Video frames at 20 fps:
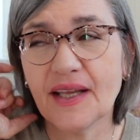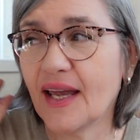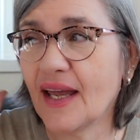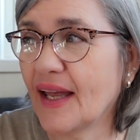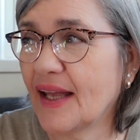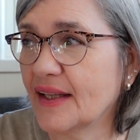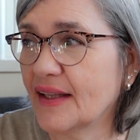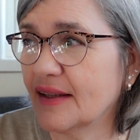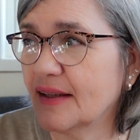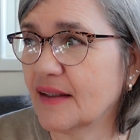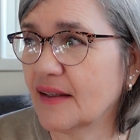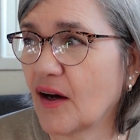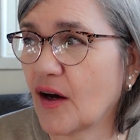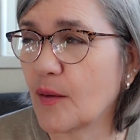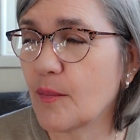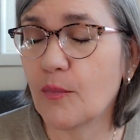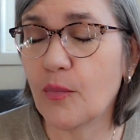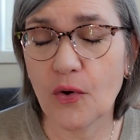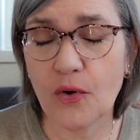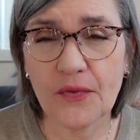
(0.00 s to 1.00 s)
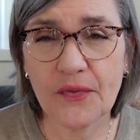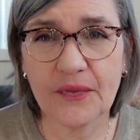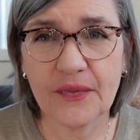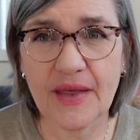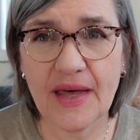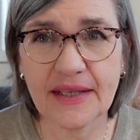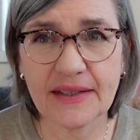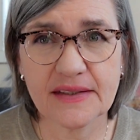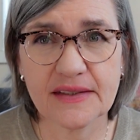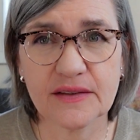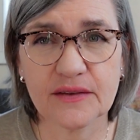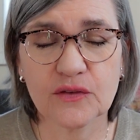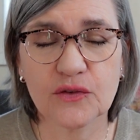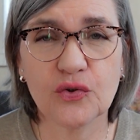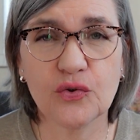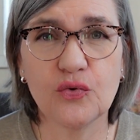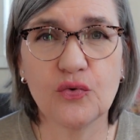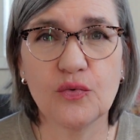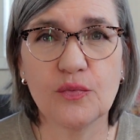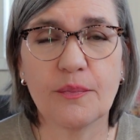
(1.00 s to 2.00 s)
and I bought that
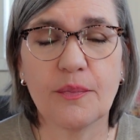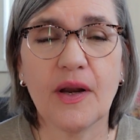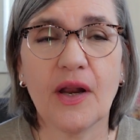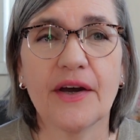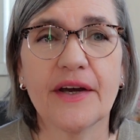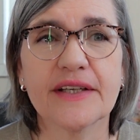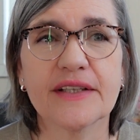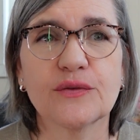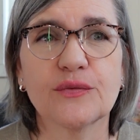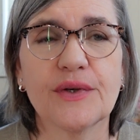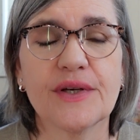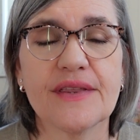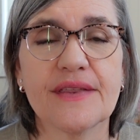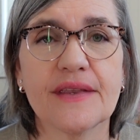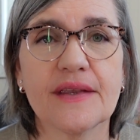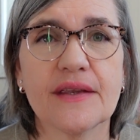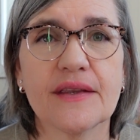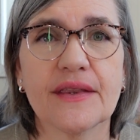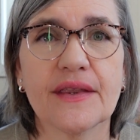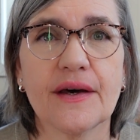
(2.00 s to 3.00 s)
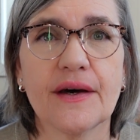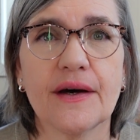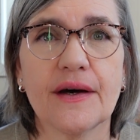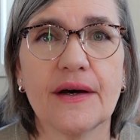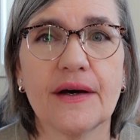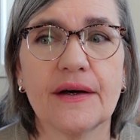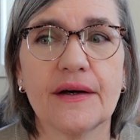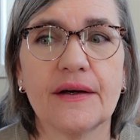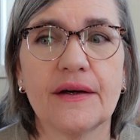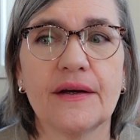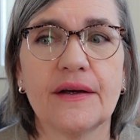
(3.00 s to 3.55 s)
to ply it with the